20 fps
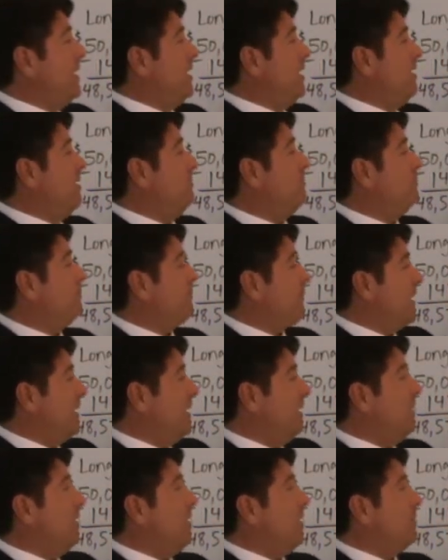in
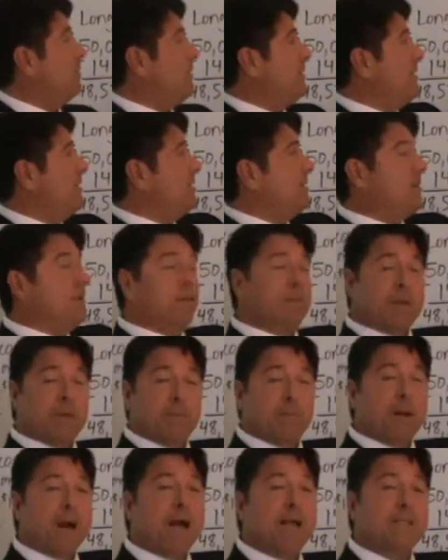a long position, and
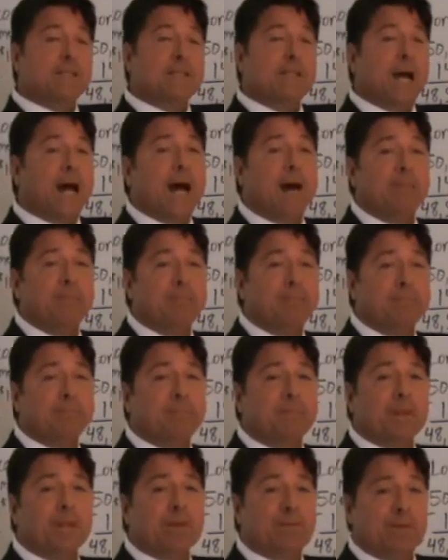be a buy
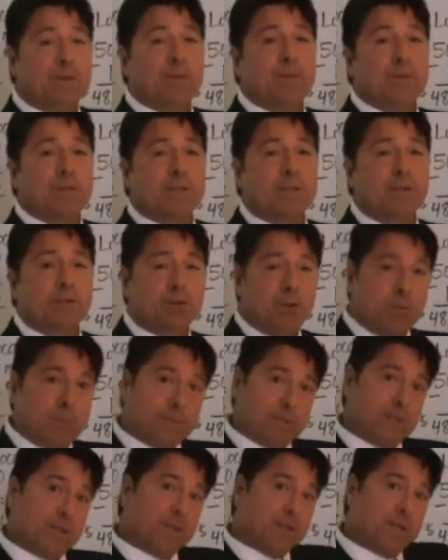stop if it was a
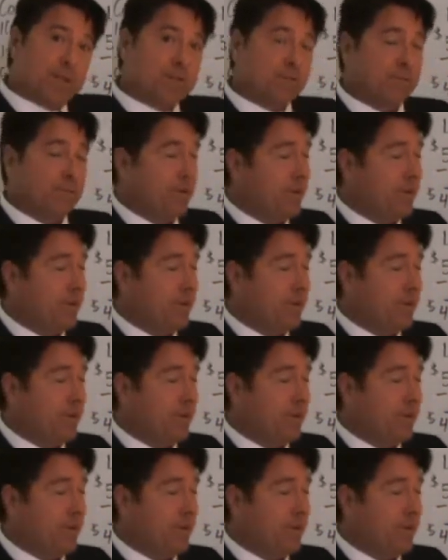short position,